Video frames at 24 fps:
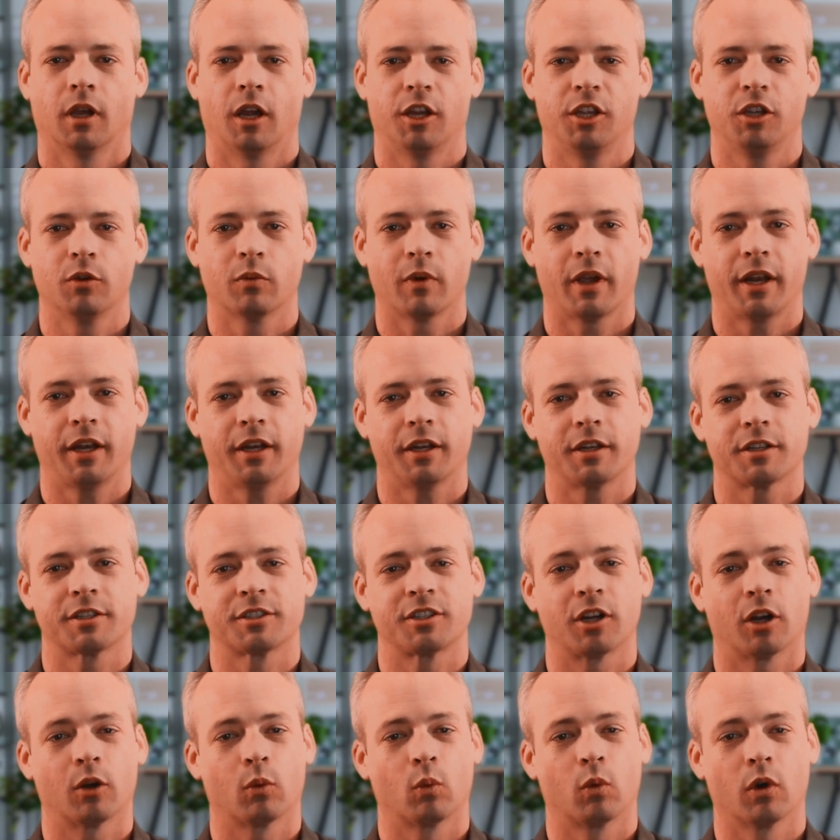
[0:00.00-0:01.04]
Are you ready to
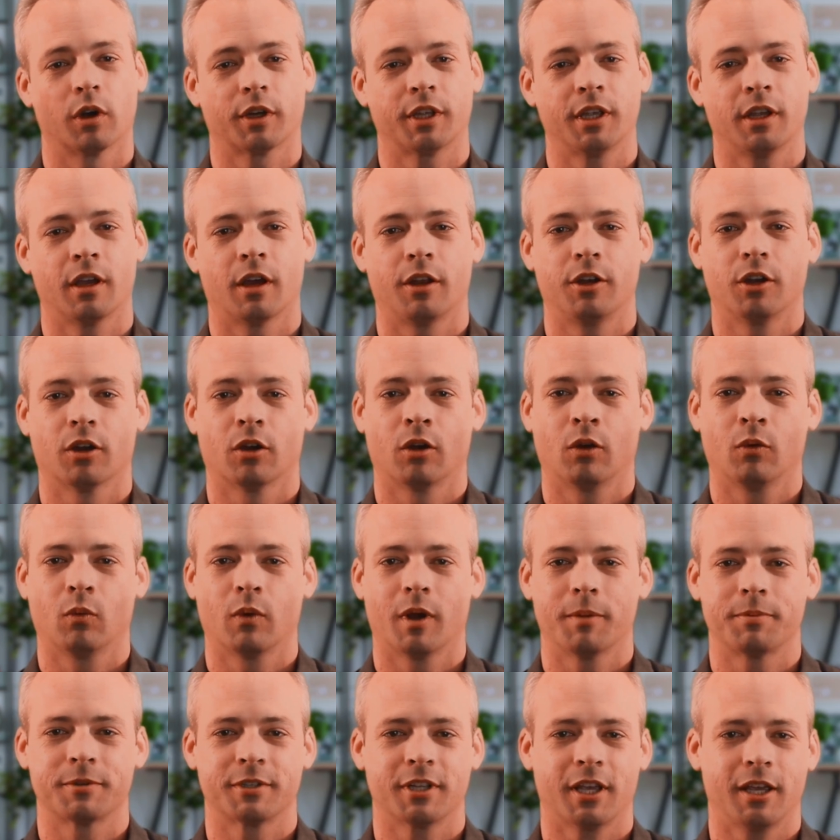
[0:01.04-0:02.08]
start working on your own
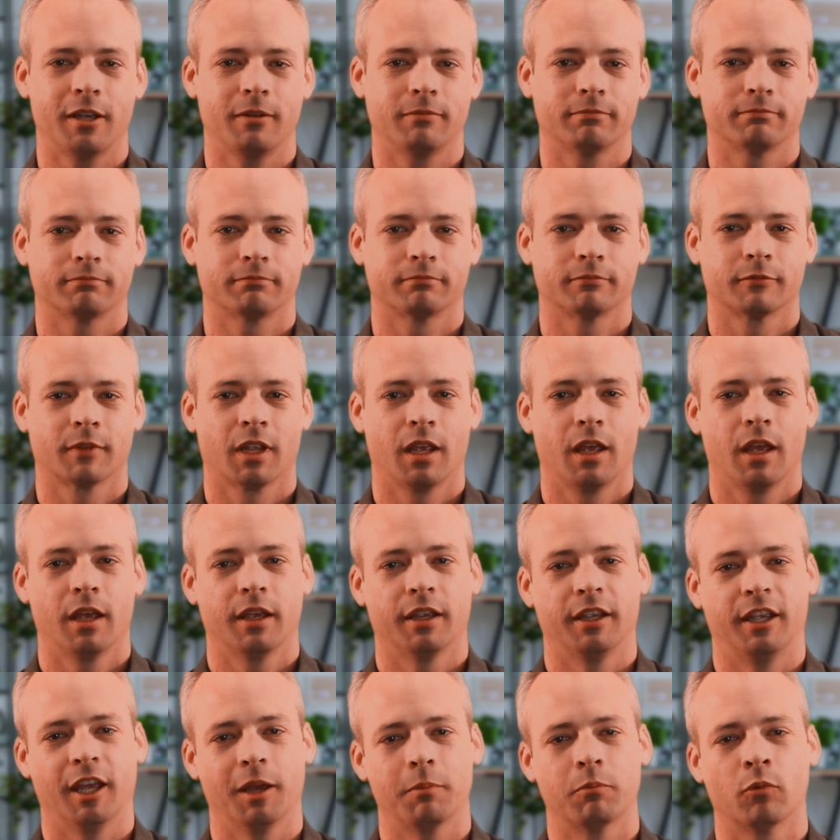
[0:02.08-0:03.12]
website?
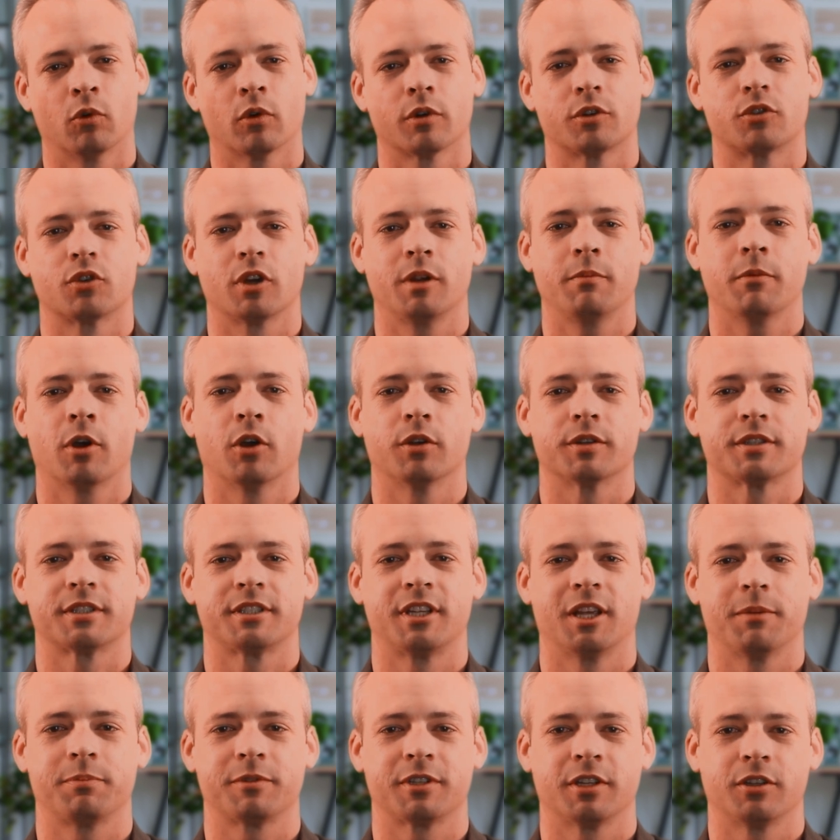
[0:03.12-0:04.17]
Get more DreamHost
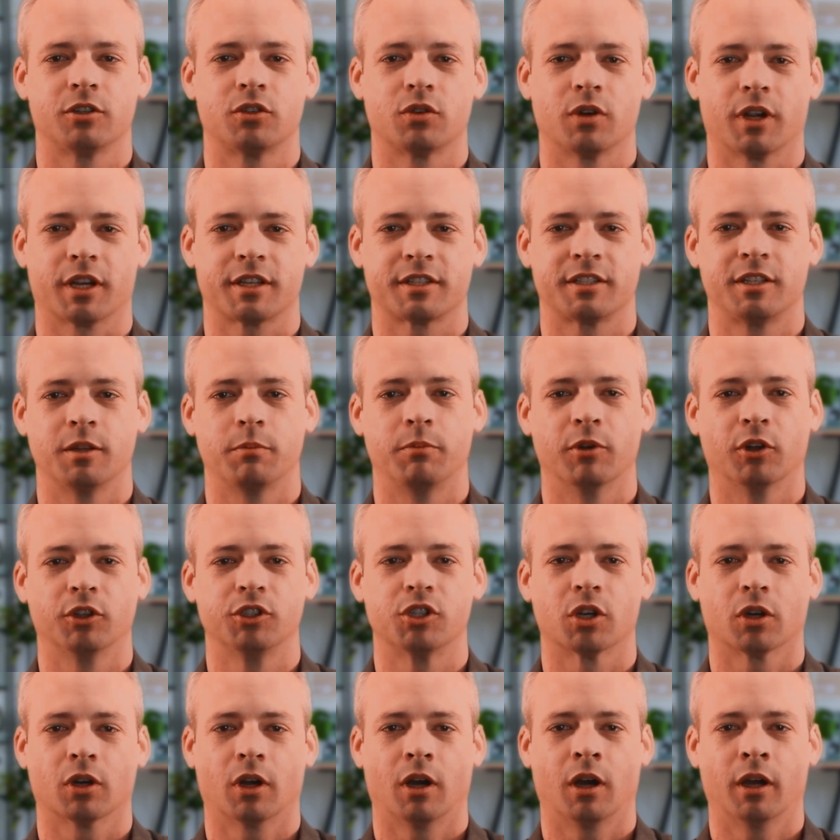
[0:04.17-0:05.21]
tips and tricks to build
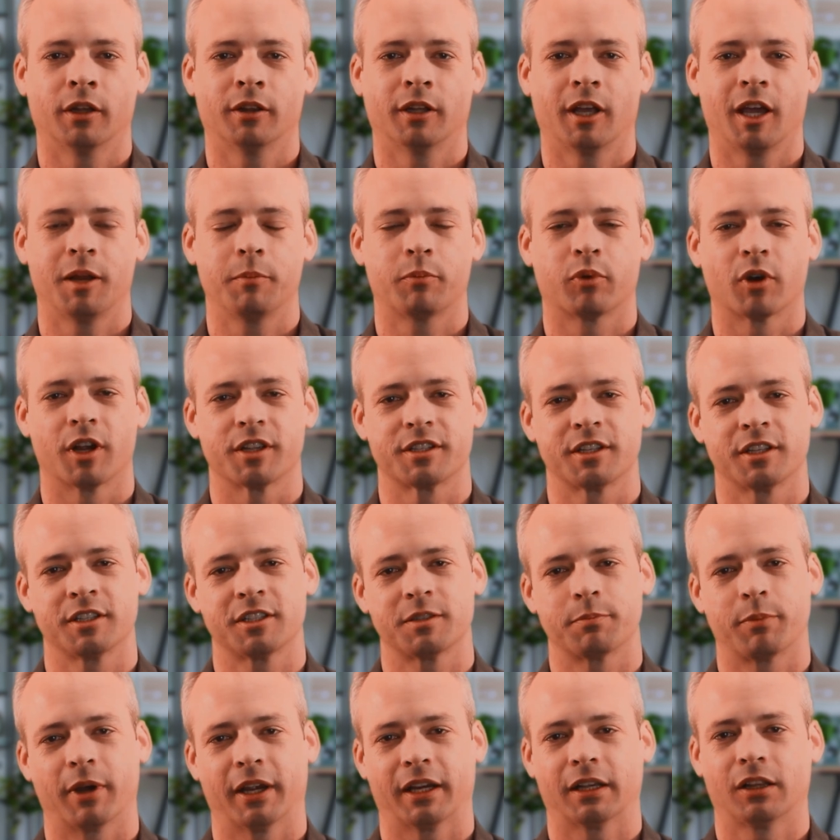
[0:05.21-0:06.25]
your online
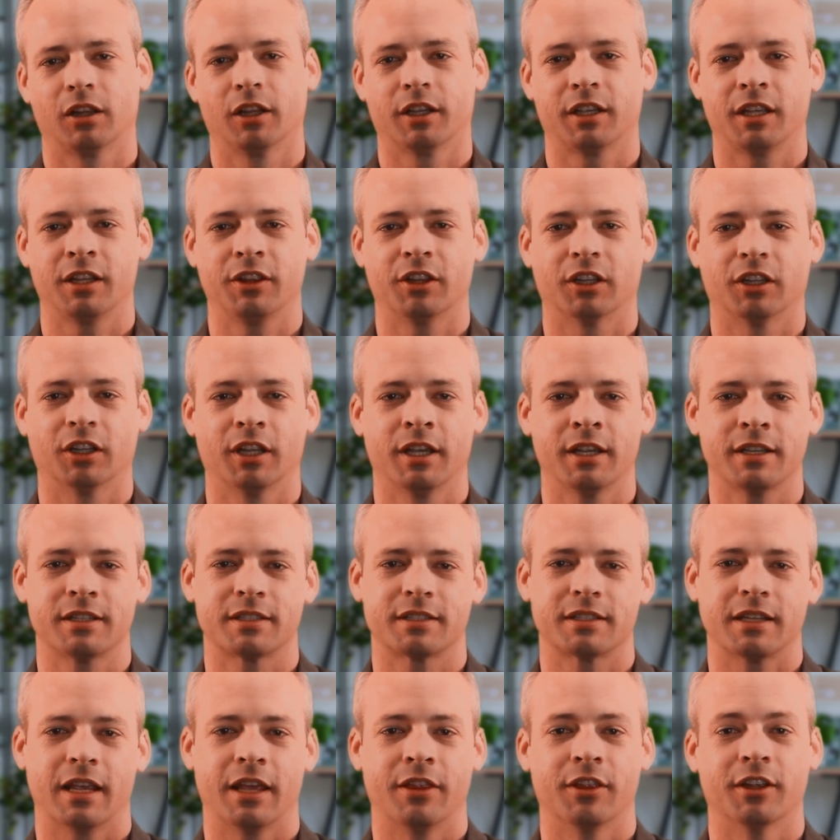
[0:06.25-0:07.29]
presence by clicking the
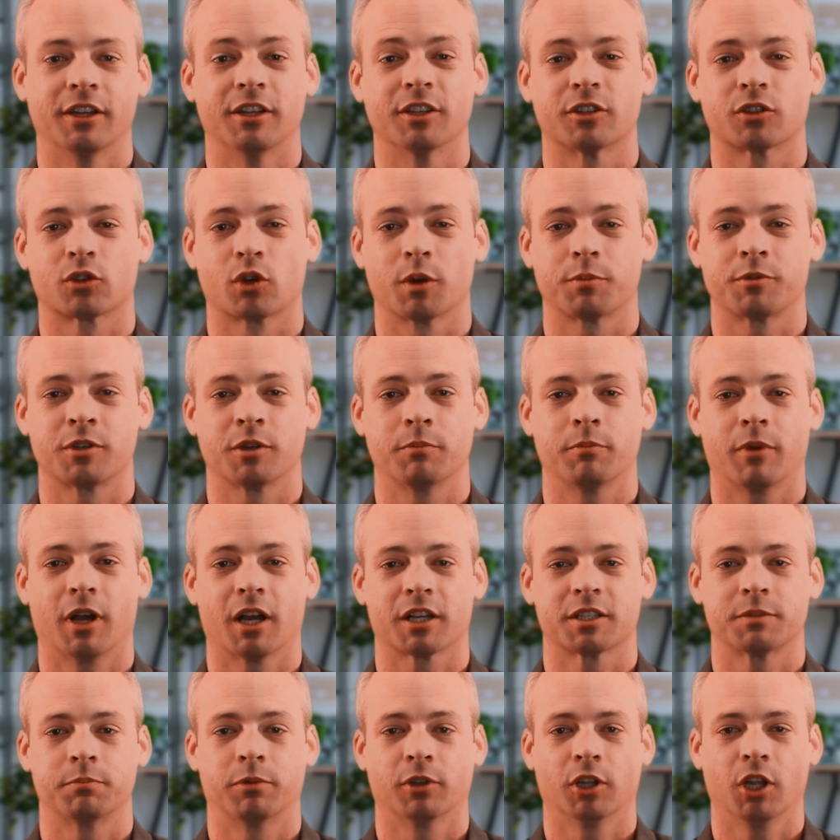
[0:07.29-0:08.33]
links in the description
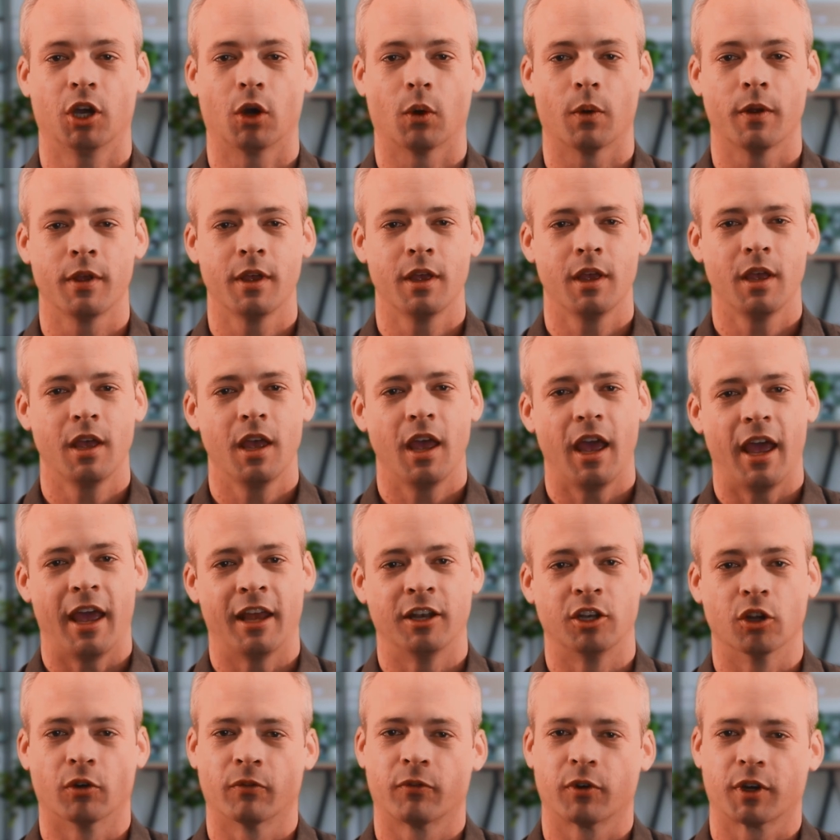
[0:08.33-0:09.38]
box below.
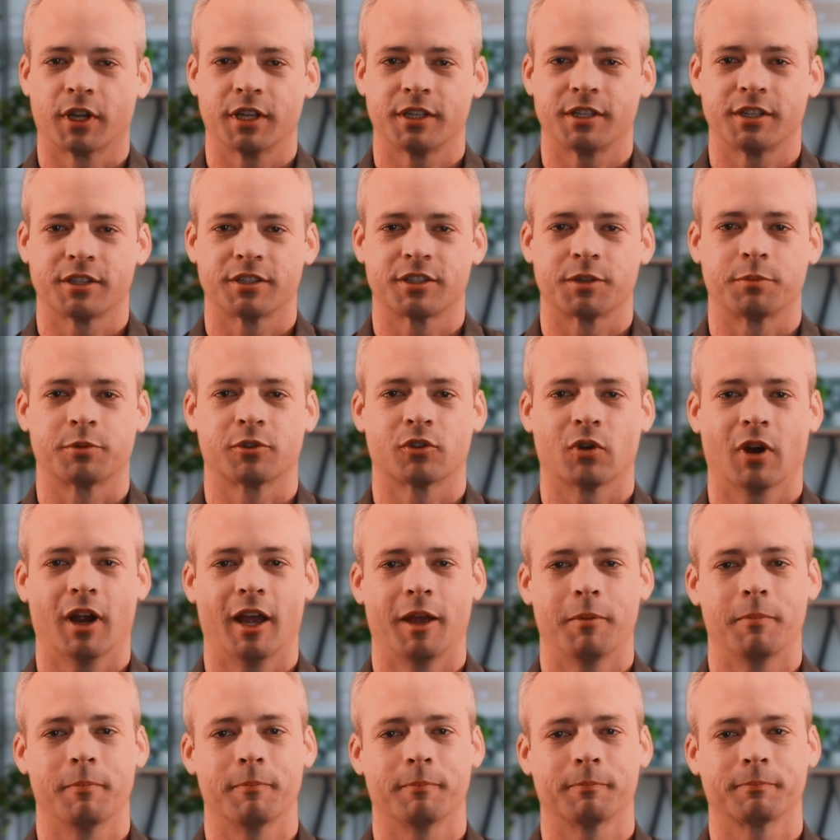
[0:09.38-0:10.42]
And don't forget to
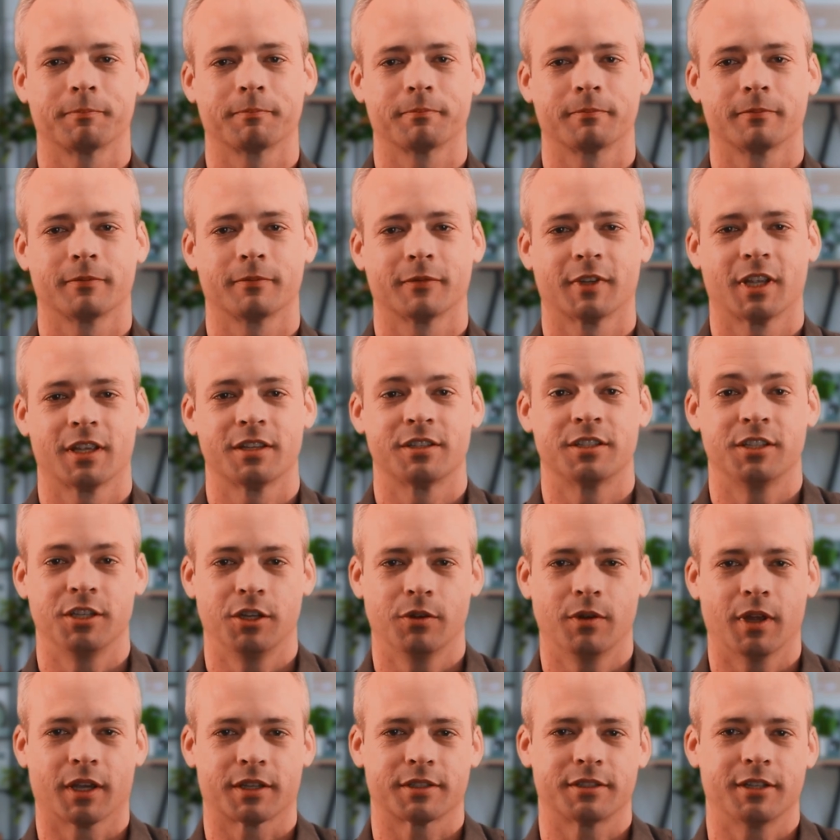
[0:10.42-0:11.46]
subscribe. See you
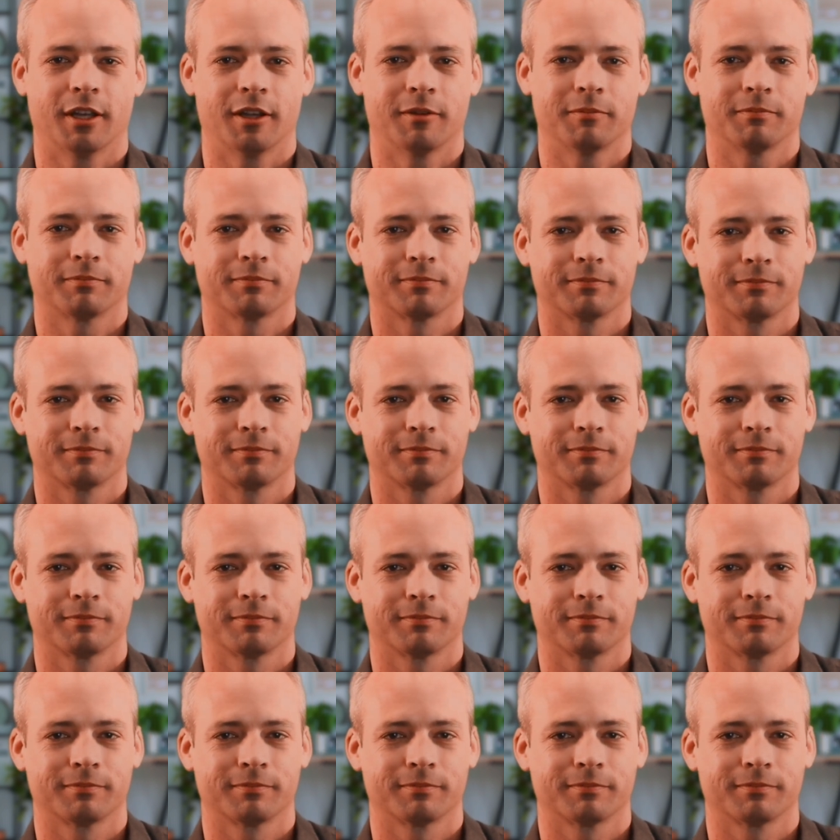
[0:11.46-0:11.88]
next time.